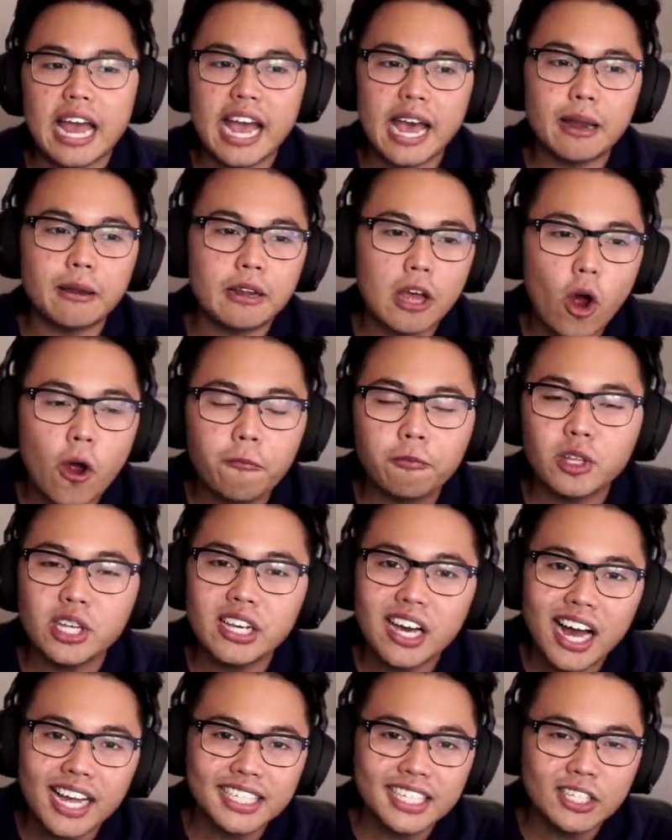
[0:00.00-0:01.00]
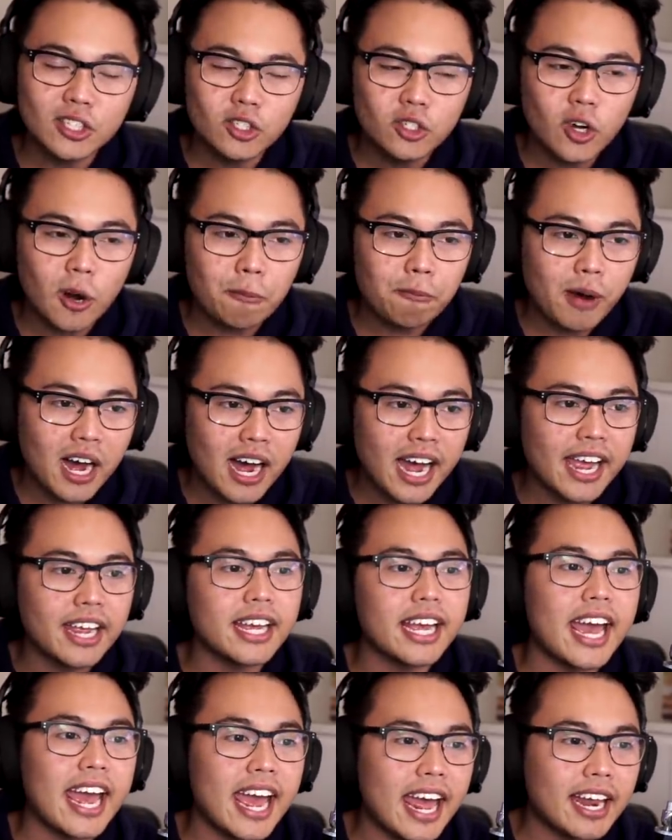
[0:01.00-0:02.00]
And hopefully you guys can drop
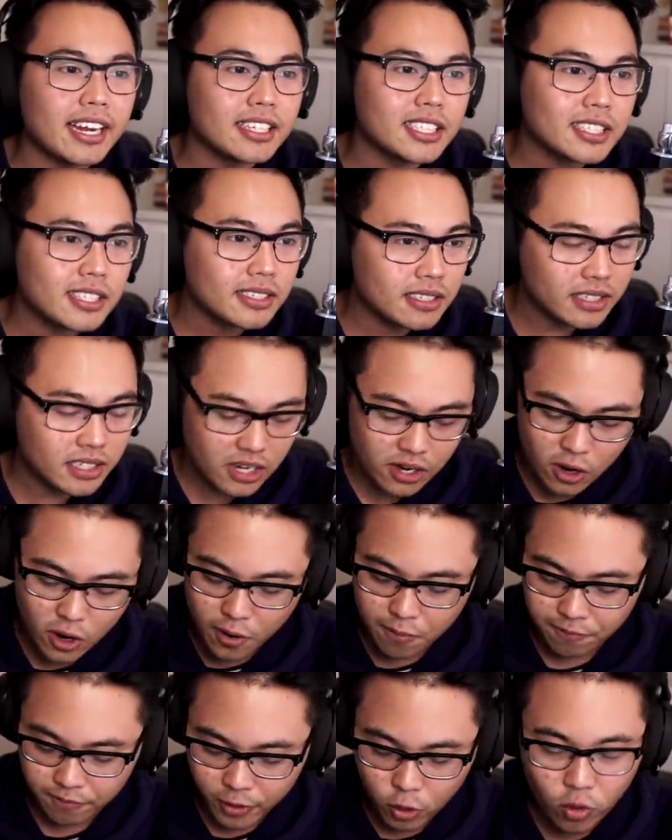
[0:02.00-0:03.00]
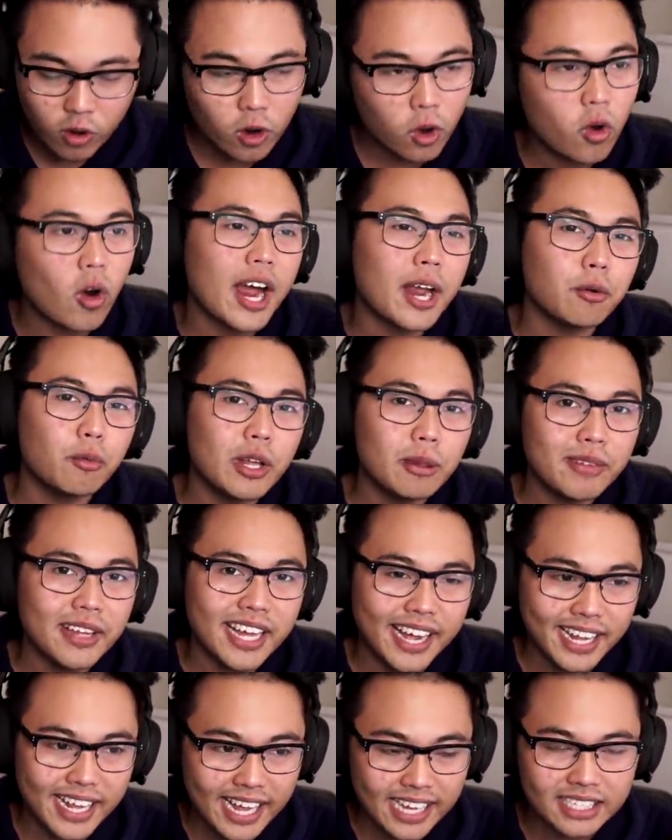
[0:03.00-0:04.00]
by and, you know, grind with
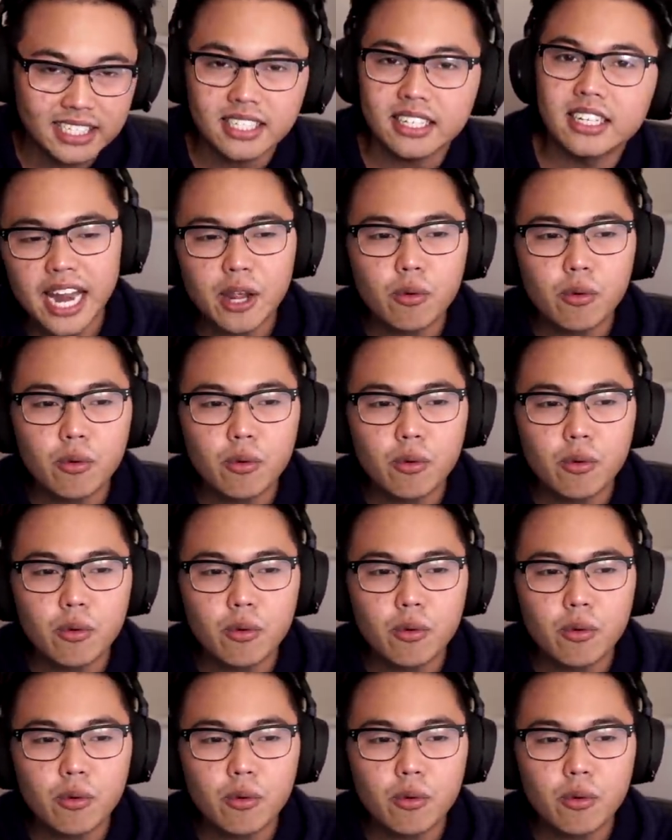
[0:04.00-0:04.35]
me, I guess.